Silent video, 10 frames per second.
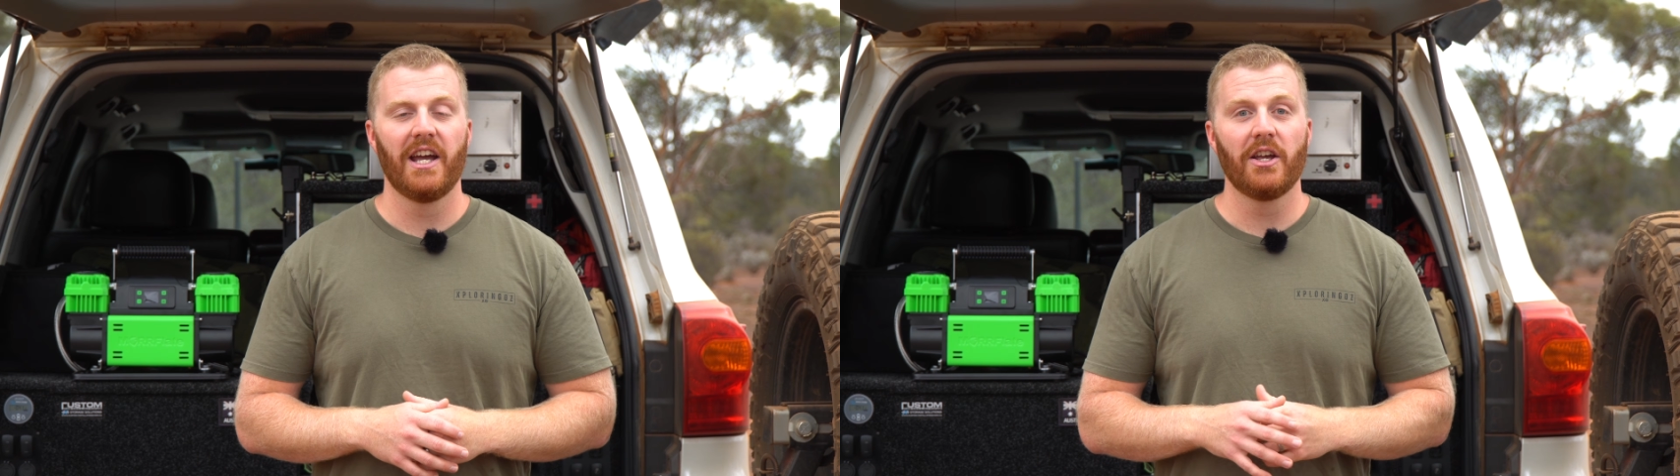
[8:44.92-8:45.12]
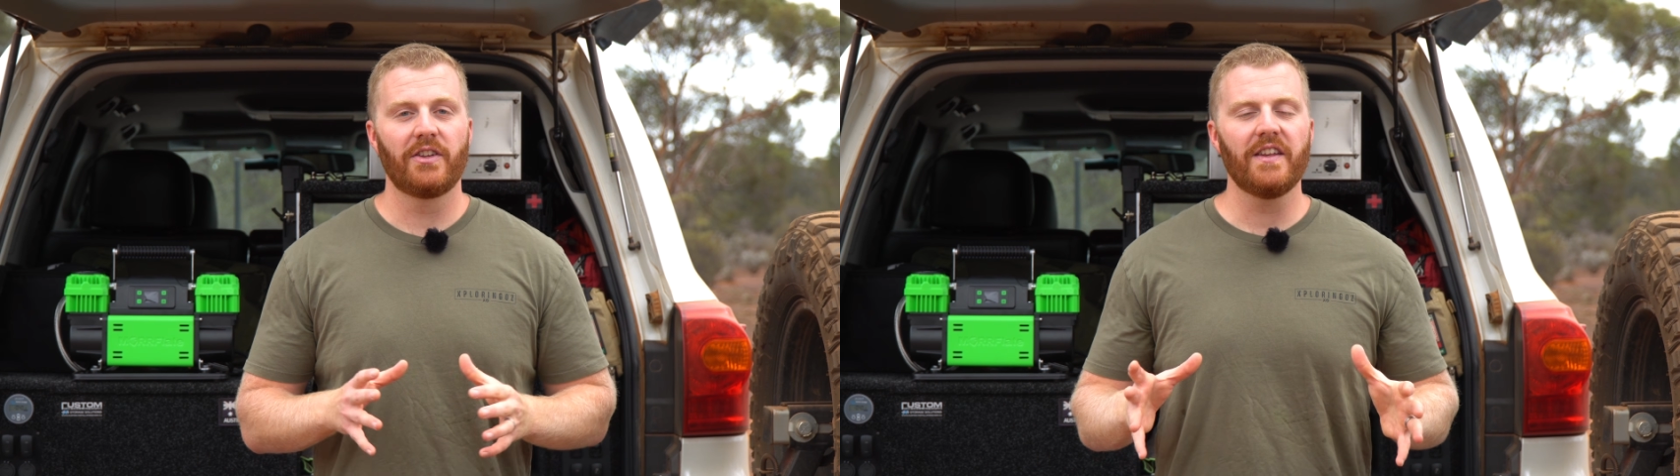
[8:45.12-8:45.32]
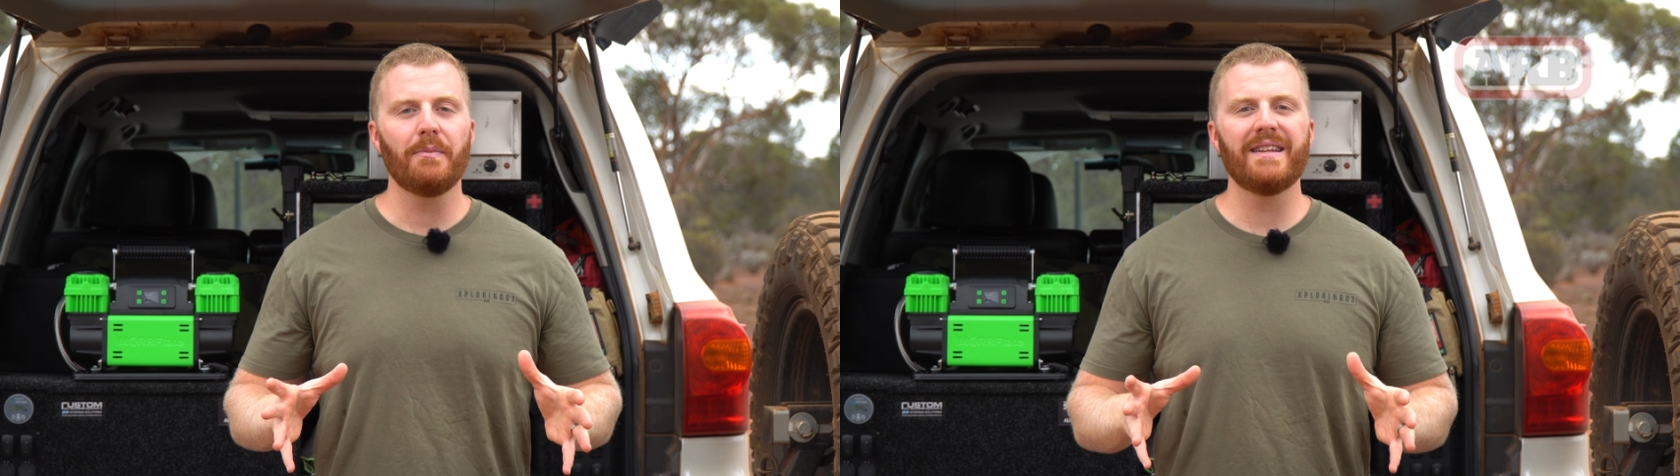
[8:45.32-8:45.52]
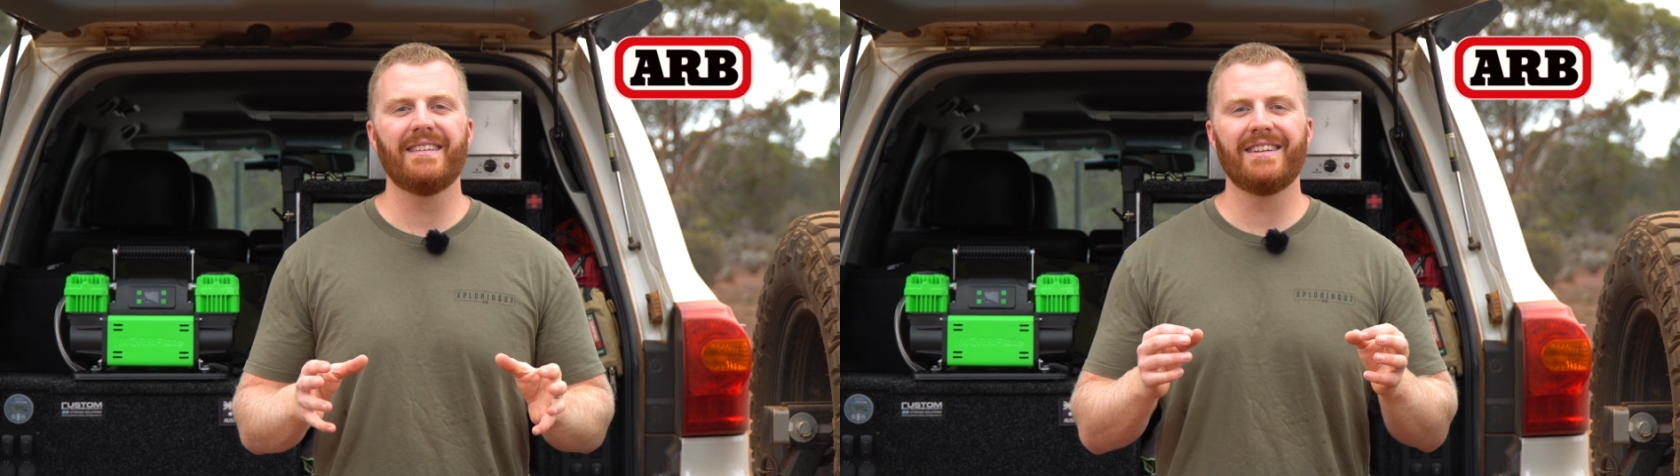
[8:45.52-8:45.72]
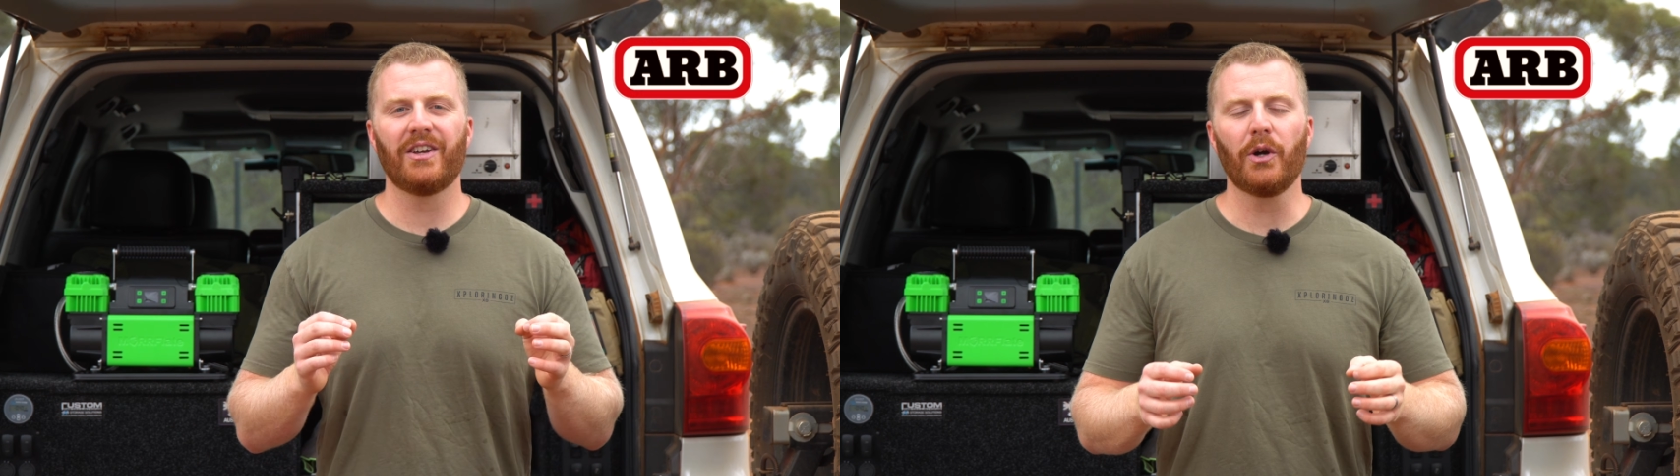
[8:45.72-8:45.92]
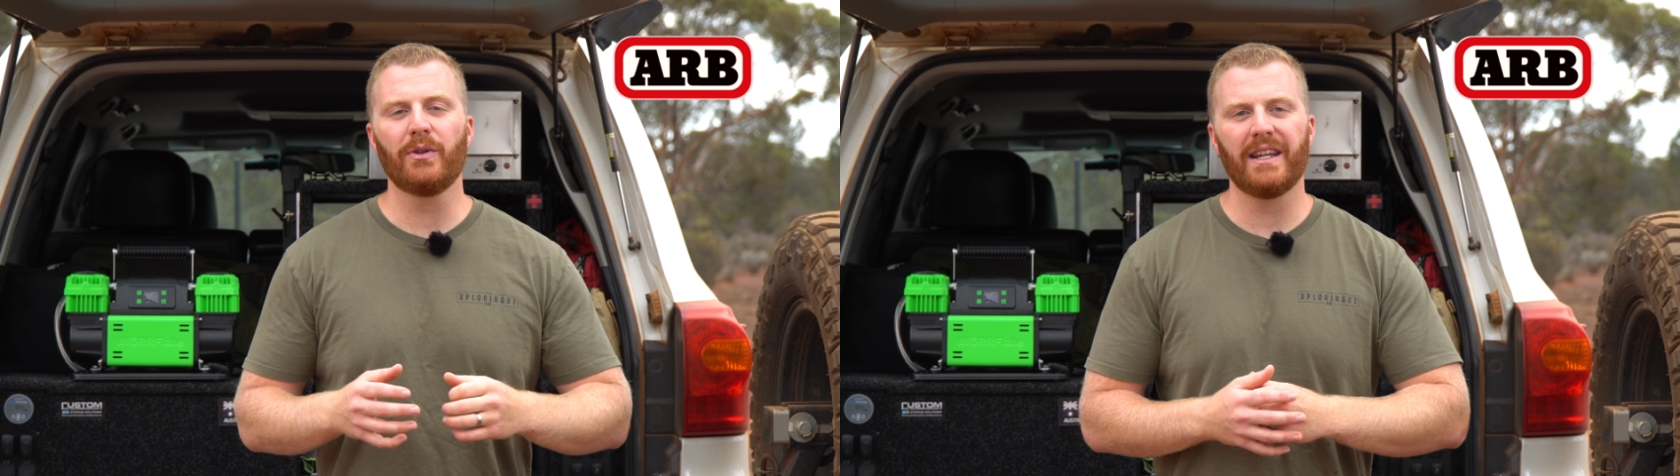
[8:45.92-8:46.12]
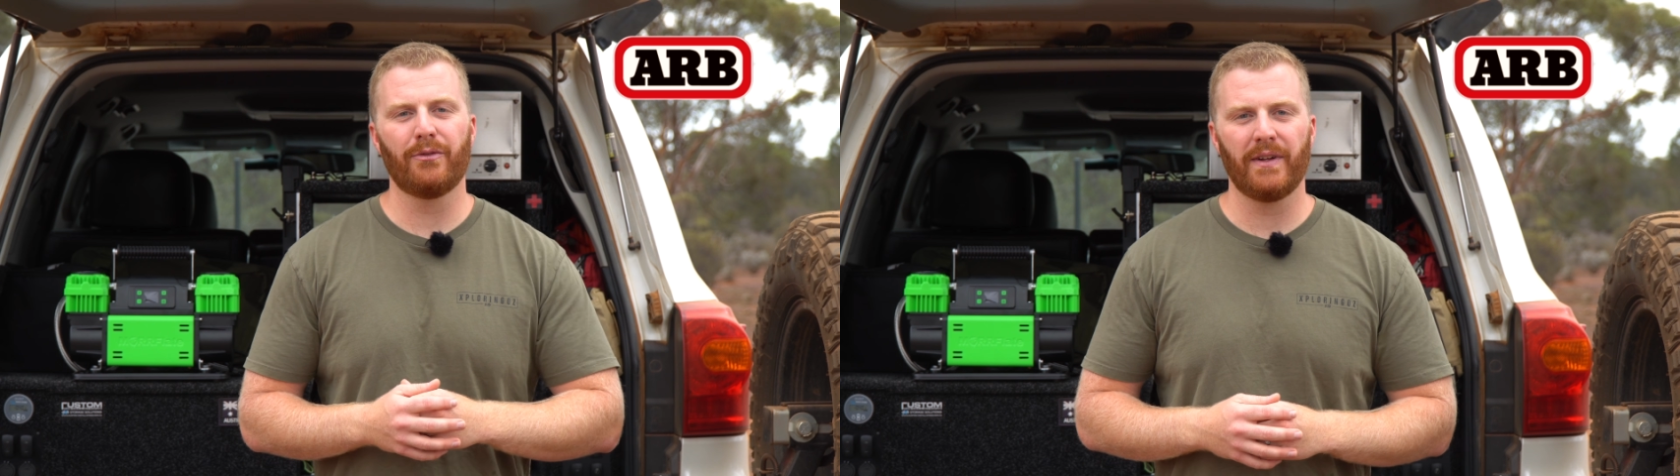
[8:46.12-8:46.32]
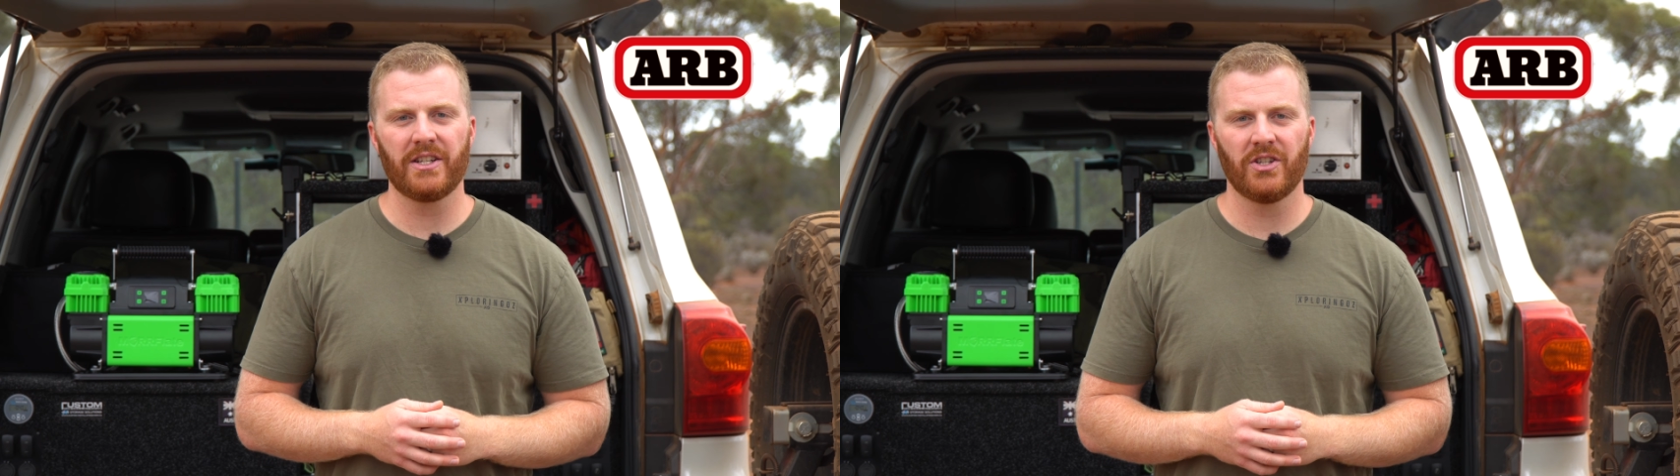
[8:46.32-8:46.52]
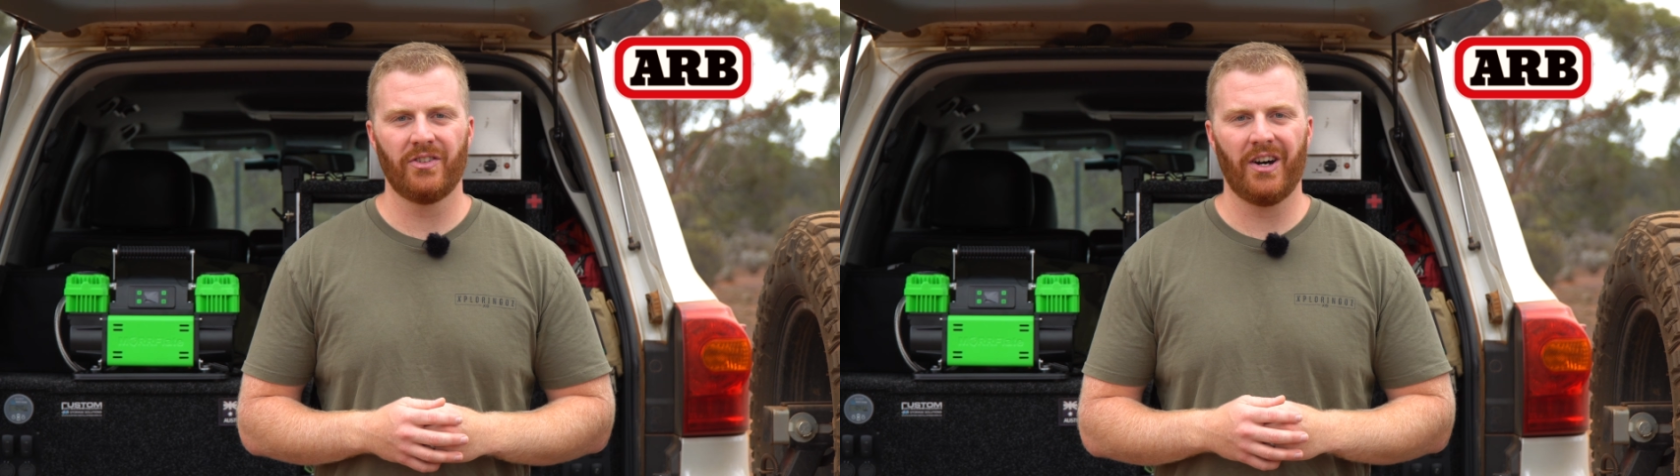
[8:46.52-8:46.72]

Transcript: So this means that the total inflation